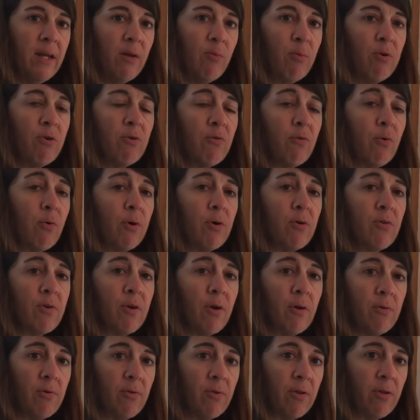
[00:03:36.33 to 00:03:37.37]
which of course
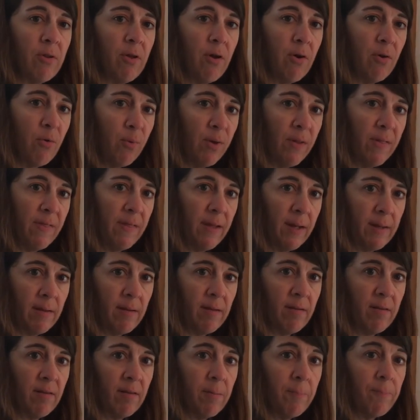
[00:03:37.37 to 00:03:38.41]
goes along with
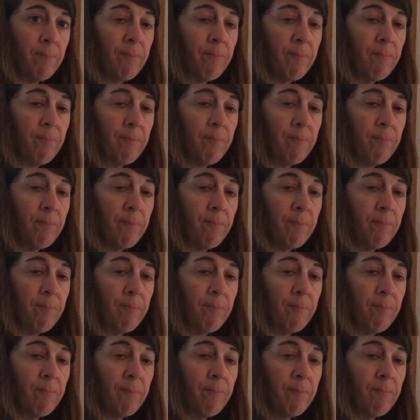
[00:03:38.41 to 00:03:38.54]
this.